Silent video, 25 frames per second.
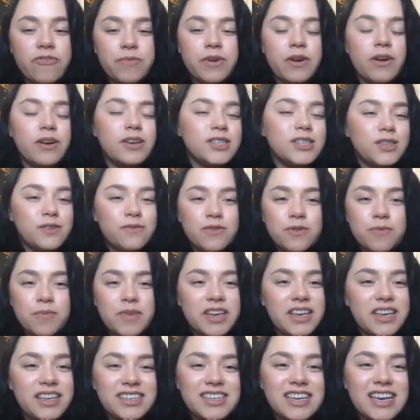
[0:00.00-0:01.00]
but also for
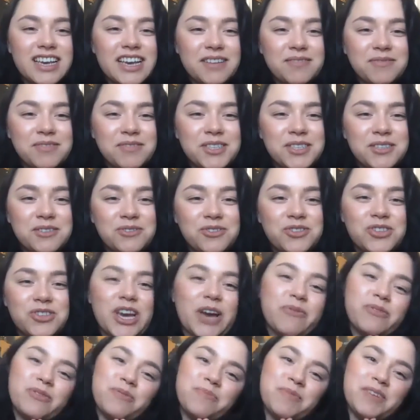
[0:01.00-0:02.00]
making time to
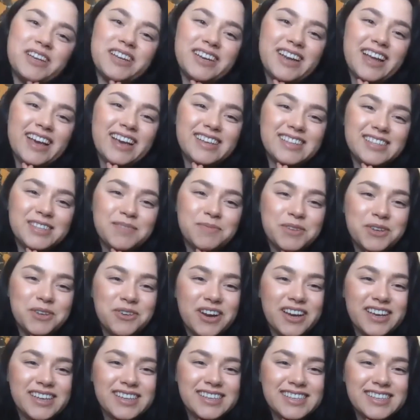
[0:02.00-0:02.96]
chat with me today. It's been great.